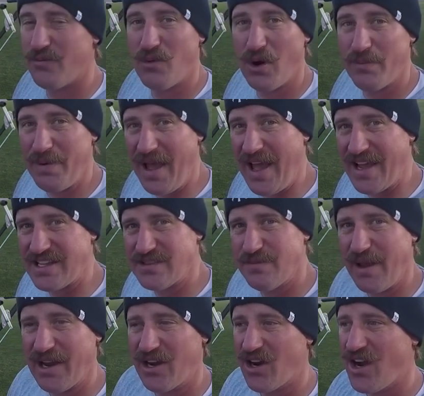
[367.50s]
more bags in
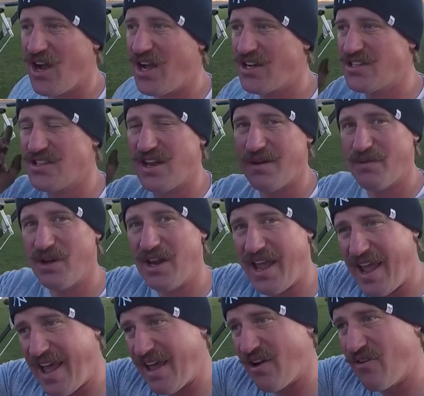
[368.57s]
my garage that I'm gonna
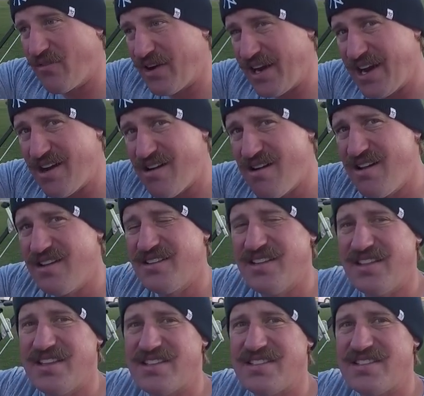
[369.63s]
add over here to this